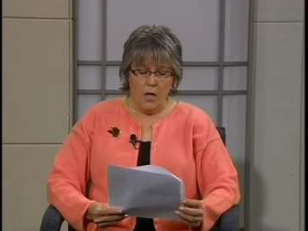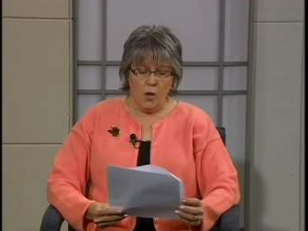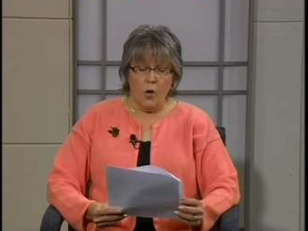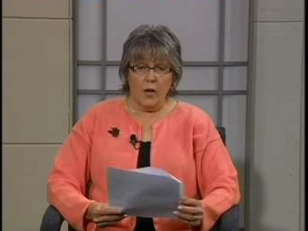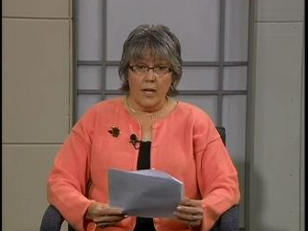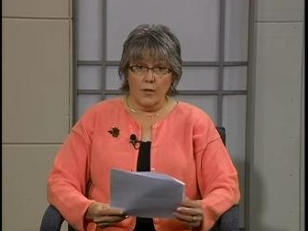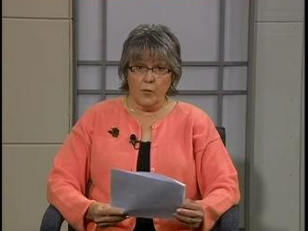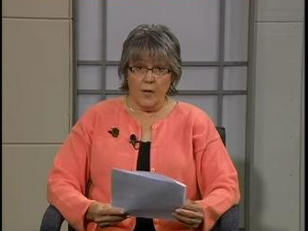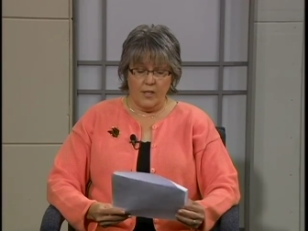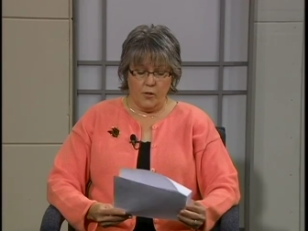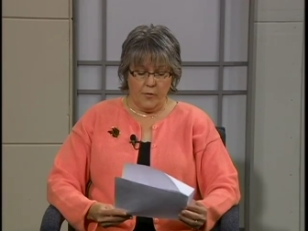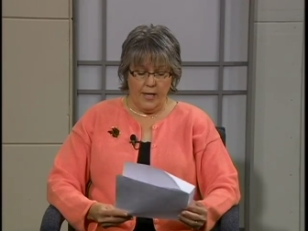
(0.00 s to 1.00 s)
Courthouse
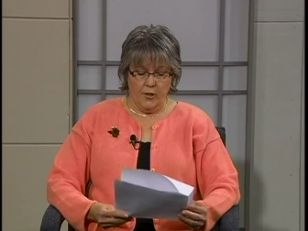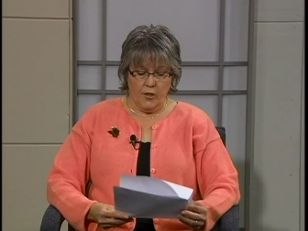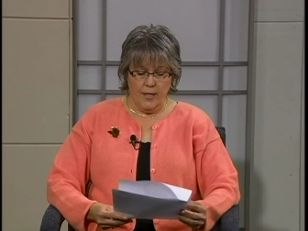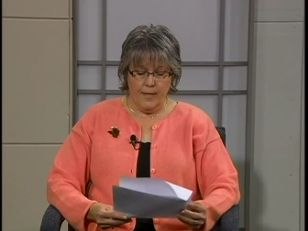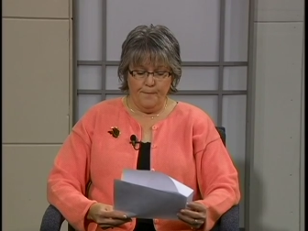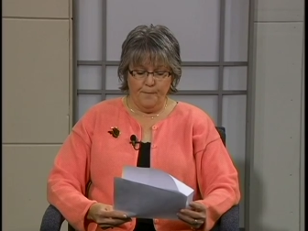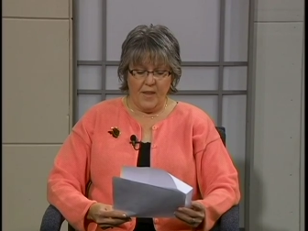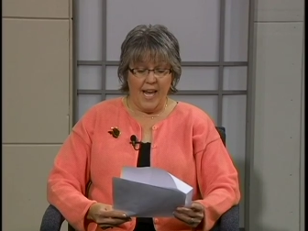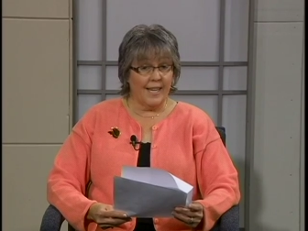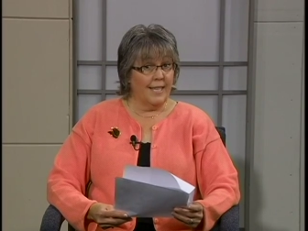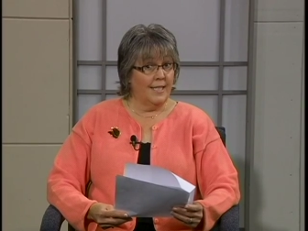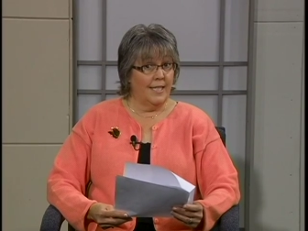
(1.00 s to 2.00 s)
restoration,
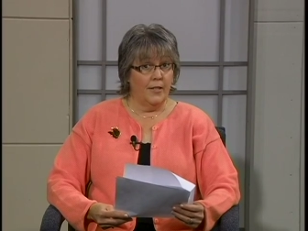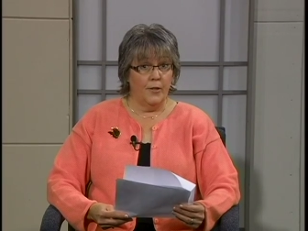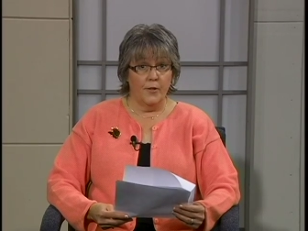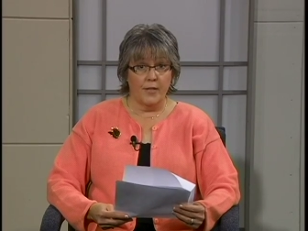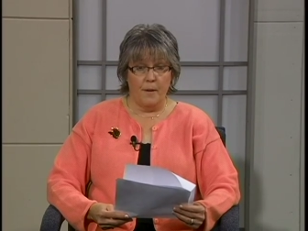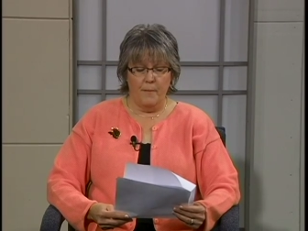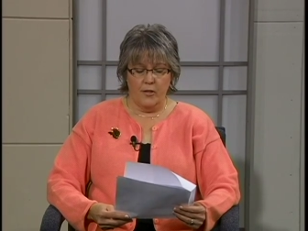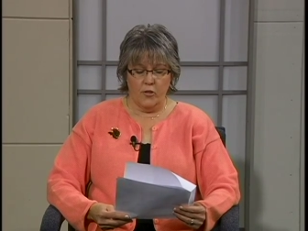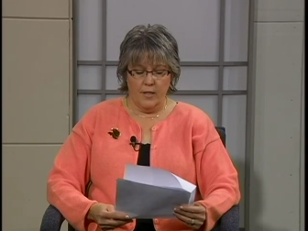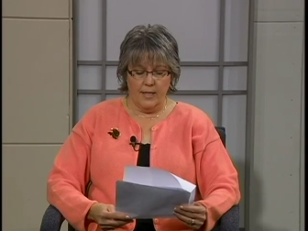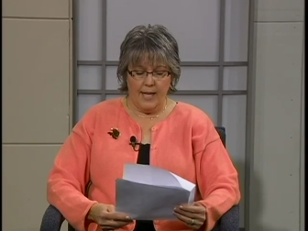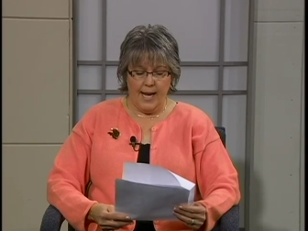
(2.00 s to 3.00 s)
that continues. I
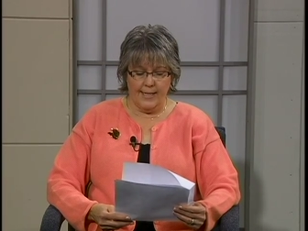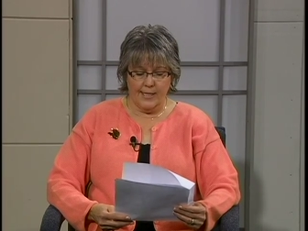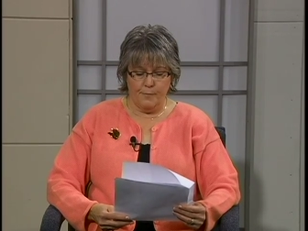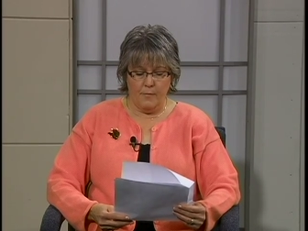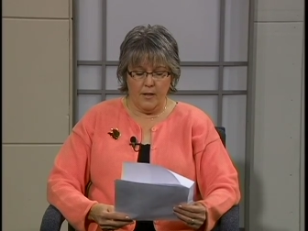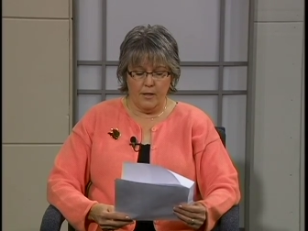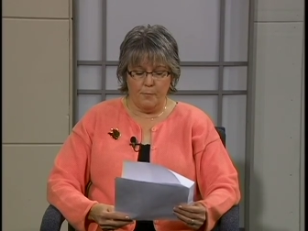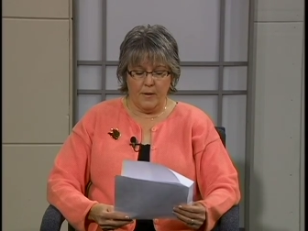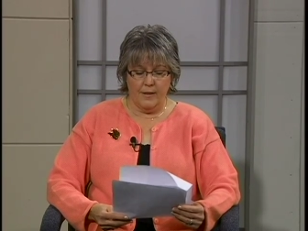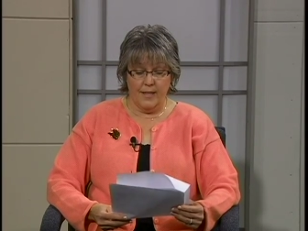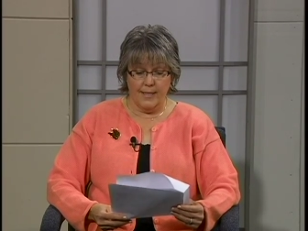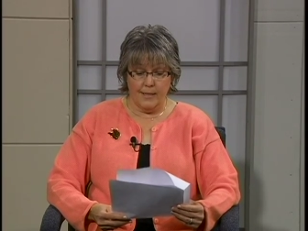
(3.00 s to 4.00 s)
mentioned it last month,
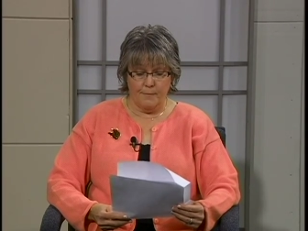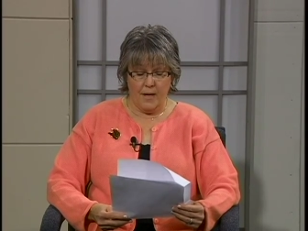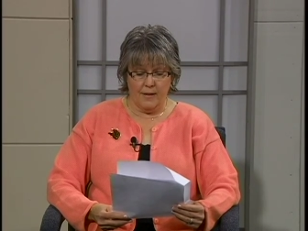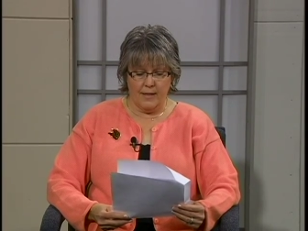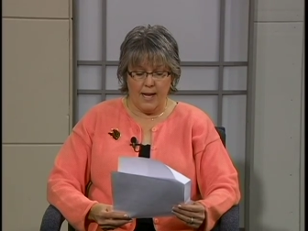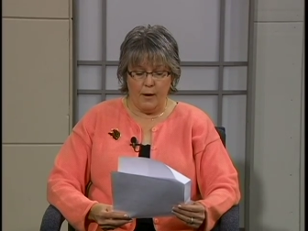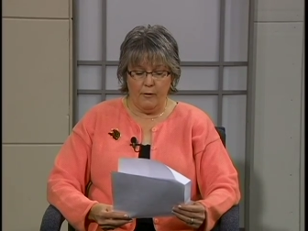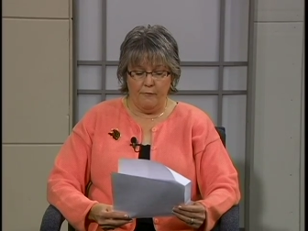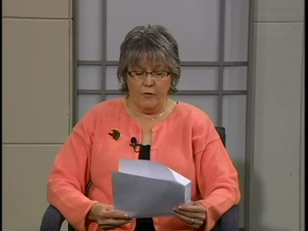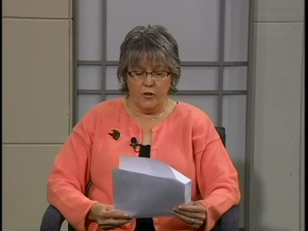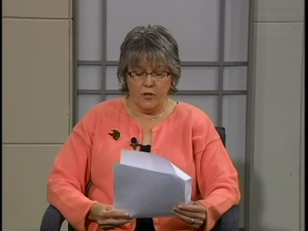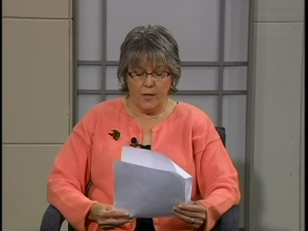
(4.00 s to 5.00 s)
but this month now we
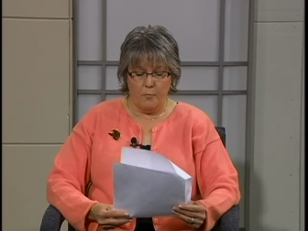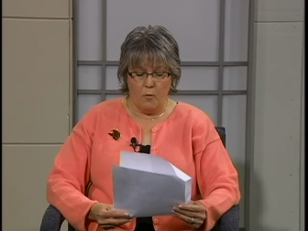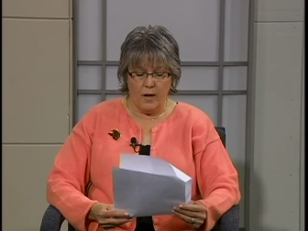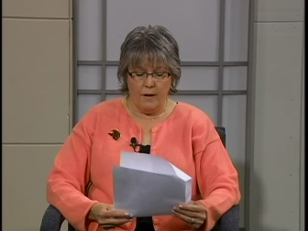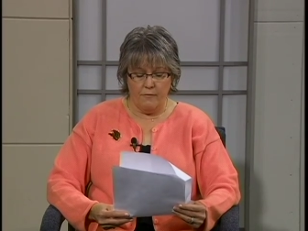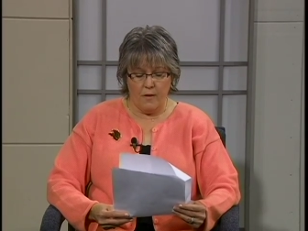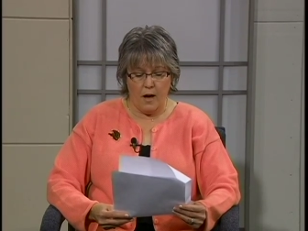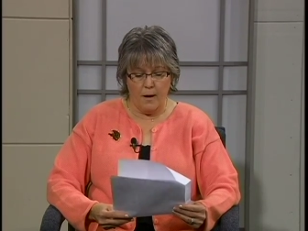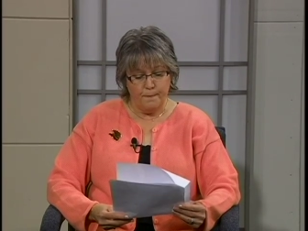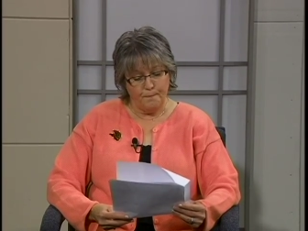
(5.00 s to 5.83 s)
finished up one of the